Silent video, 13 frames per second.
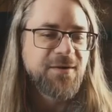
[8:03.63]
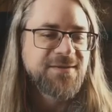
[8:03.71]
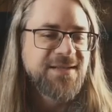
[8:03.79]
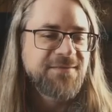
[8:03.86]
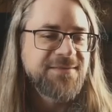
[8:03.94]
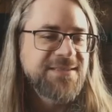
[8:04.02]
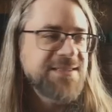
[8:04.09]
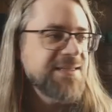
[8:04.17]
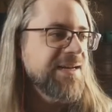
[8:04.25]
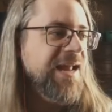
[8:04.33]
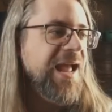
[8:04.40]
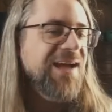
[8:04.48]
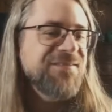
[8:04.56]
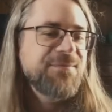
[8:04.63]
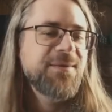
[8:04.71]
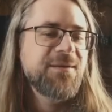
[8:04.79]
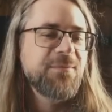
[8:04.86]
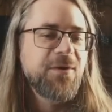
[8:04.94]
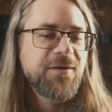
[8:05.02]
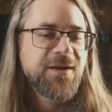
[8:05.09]
mark, 17 and a half
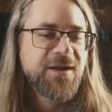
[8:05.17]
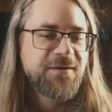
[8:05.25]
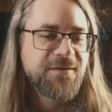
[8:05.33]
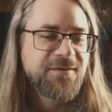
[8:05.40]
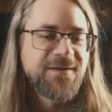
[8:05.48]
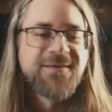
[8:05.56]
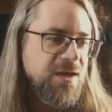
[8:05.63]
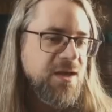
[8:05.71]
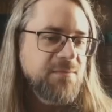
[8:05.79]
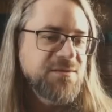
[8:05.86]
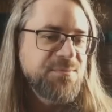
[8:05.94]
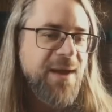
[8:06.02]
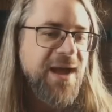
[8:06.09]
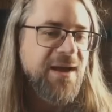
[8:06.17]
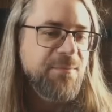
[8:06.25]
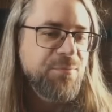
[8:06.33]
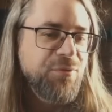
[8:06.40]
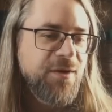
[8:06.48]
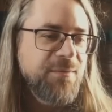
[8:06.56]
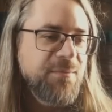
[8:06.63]
minute mark here. He comes back
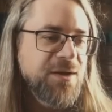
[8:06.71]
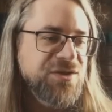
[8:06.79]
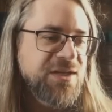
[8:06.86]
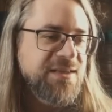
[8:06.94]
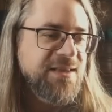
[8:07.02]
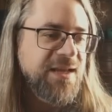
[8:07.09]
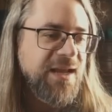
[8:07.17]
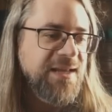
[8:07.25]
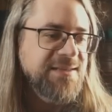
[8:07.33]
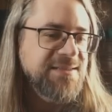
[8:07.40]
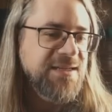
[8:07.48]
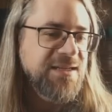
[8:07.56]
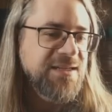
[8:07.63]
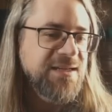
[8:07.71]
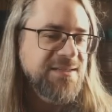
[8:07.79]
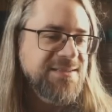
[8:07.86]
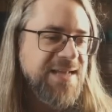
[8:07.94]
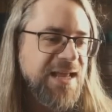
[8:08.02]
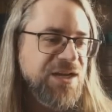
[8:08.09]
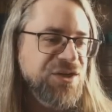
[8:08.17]
pretty much at the
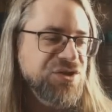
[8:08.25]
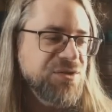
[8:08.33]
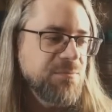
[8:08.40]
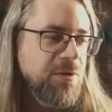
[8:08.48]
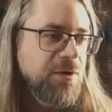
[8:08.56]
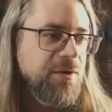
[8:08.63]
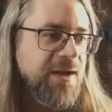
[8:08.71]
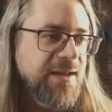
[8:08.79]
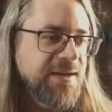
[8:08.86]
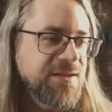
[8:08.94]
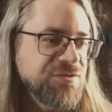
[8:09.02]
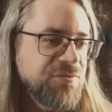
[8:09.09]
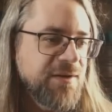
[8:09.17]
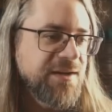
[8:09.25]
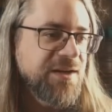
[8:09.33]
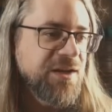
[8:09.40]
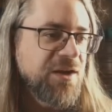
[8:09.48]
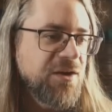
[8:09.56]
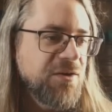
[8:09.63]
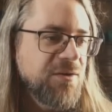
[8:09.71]
10-ish mark and he's ready to
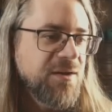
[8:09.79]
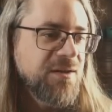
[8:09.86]
go.